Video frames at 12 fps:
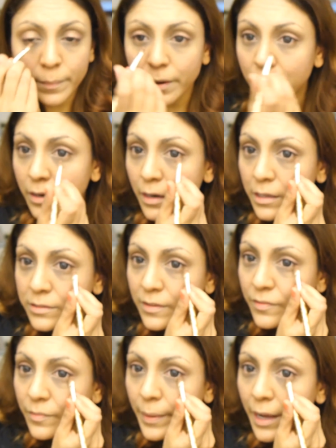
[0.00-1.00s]
part
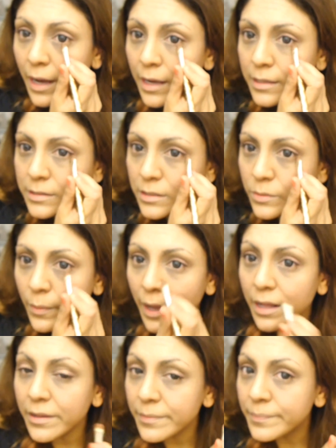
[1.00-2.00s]
of my eyes as
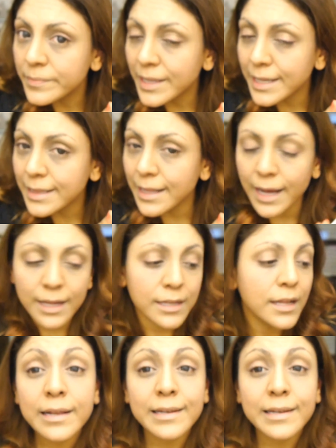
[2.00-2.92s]
well, like that.